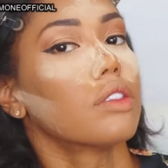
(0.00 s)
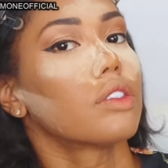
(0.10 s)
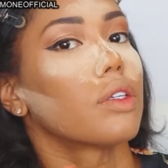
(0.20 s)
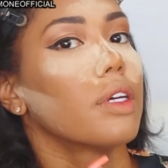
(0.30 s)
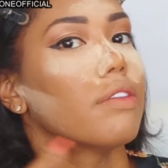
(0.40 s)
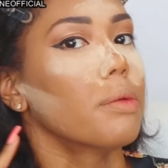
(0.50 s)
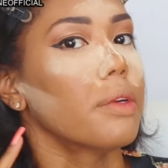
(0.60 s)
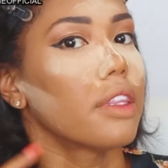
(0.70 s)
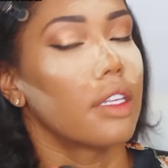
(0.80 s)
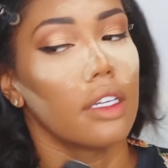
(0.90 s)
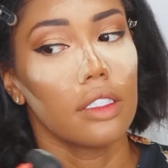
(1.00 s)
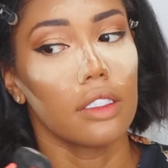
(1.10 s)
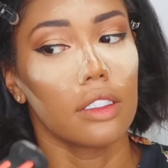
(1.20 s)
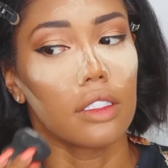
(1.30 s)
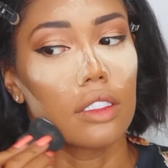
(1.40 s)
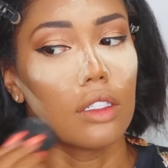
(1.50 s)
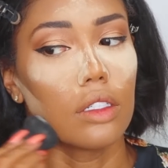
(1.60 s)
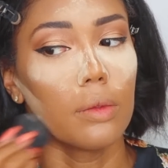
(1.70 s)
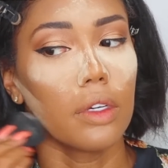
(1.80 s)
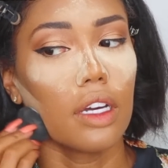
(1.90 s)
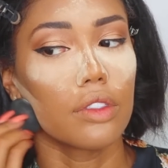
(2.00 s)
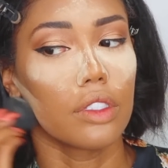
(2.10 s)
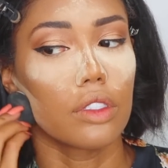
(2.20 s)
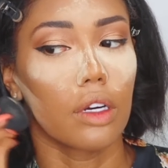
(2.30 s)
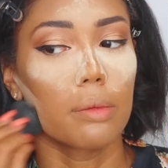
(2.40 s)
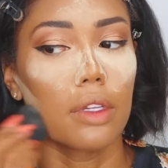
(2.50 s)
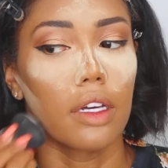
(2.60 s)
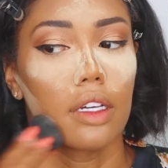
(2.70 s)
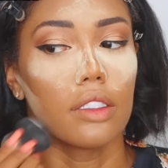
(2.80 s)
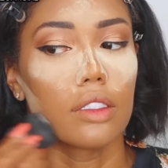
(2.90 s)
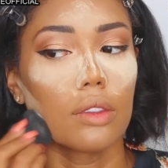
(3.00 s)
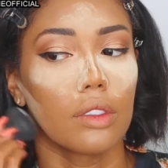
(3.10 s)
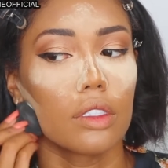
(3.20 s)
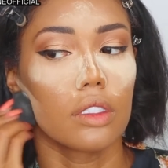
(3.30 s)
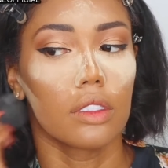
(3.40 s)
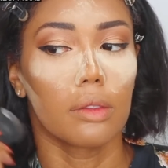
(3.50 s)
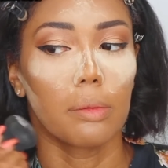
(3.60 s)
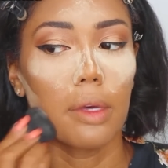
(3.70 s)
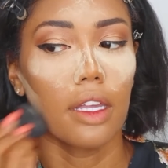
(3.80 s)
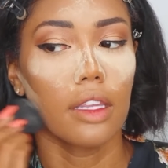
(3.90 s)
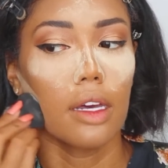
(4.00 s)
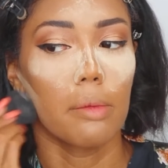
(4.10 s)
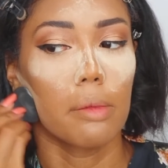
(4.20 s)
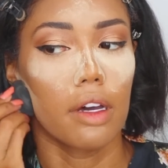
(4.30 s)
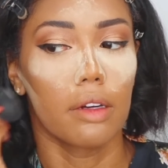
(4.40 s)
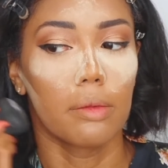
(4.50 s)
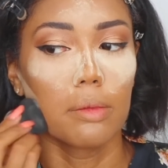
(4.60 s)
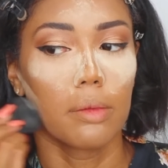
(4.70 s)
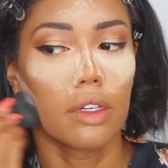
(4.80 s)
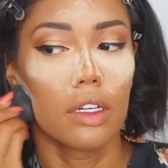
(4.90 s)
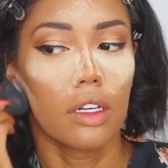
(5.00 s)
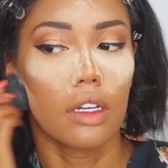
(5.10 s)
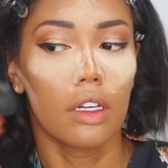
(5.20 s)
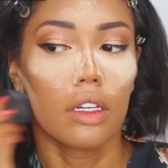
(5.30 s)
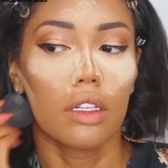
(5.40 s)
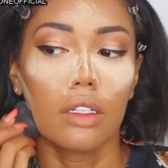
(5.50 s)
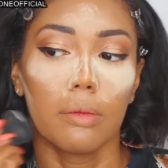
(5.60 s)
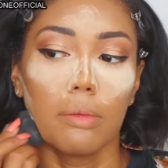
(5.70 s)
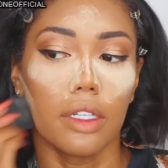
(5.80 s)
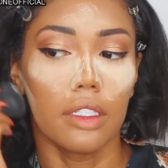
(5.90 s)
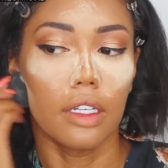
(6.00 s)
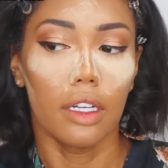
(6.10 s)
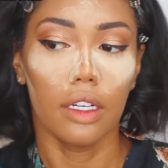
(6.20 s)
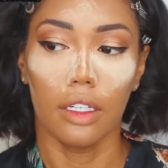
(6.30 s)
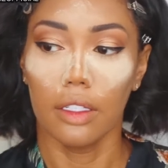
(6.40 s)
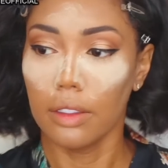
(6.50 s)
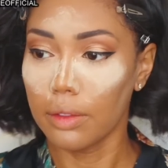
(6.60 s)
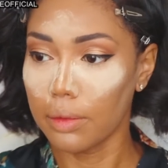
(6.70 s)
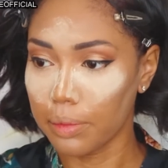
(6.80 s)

So even with this, you don't want to have a sharp line, so just pat that bottom. Blend that in.